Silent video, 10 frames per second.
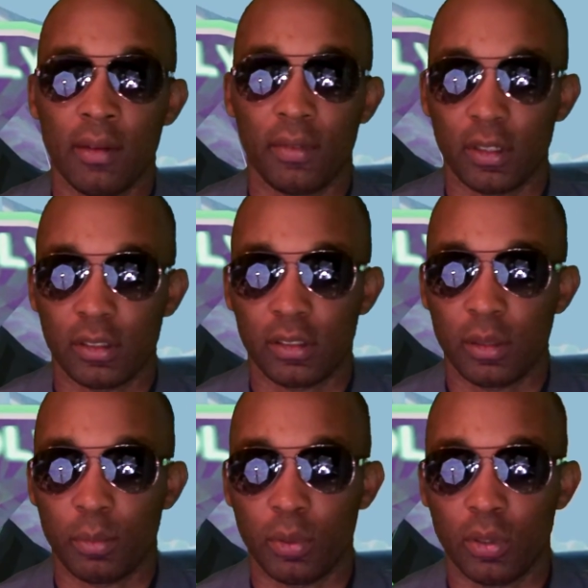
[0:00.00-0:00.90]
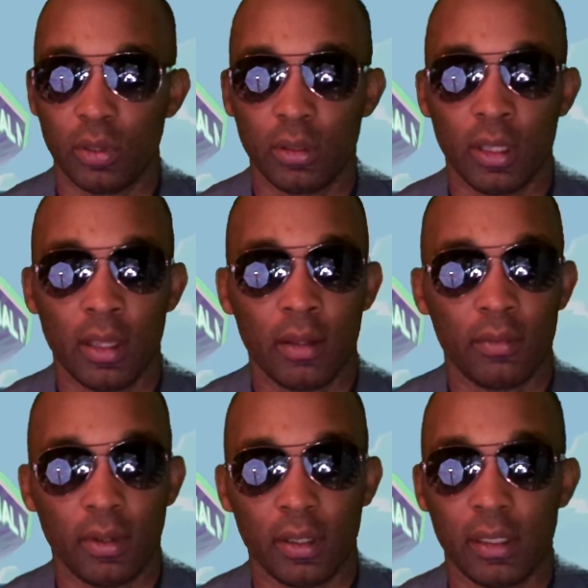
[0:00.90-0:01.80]
Very simple,
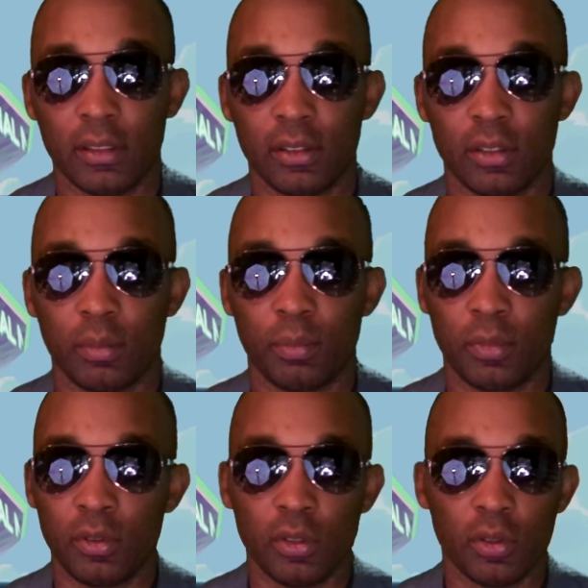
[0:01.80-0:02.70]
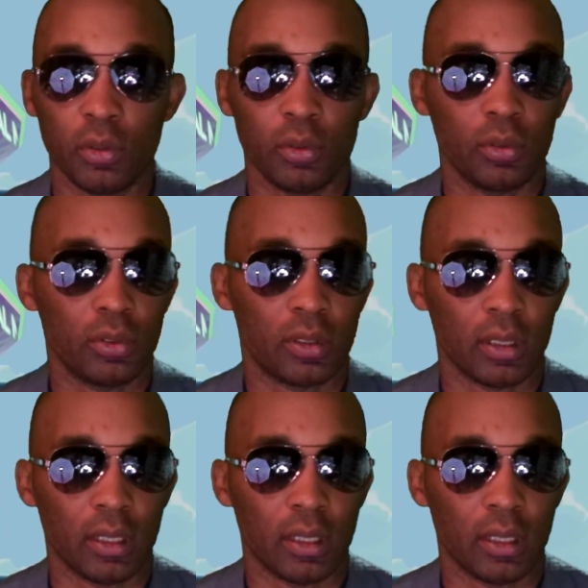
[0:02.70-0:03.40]
very easy to use.